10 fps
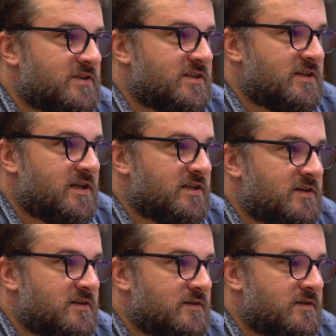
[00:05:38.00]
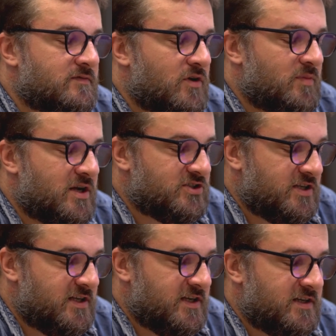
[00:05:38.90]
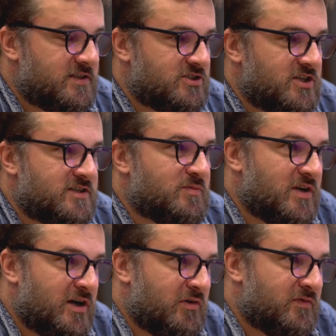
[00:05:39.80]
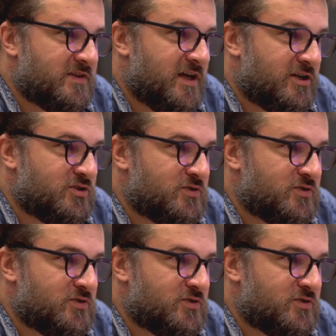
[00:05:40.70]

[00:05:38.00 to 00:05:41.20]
The dies, particularly the legends engraved on them,